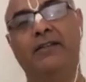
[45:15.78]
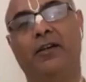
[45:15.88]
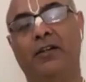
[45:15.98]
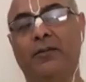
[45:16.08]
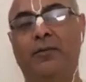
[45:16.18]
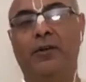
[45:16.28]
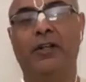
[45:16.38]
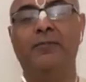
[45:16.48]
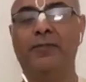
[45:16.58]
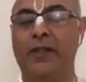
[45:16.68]
on her body.
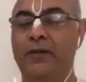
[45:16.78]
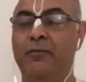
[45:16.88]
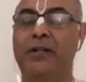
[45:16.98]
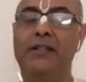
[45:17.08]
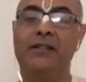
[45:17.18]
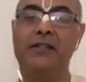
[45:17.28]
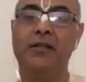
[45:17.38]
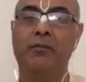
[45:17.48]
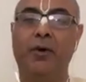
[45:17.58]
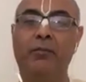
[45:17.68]
But this is
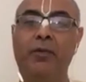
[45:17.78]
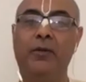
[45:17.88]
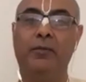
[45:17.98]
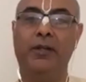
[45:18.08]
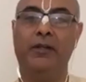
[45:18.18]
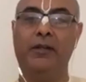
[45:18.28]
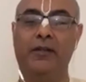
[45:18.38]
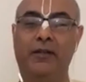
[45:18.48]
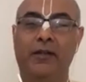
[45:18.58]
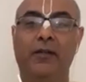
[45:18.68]
a bumblebee,
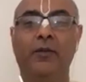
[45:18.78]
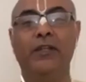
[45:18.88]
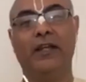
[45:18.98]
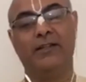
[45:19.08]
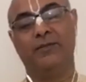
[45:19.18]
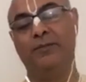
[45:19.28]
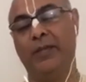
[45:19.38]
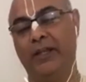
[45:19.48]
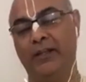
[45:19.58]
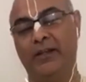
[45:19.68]
the one that's
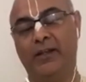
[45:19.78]
big.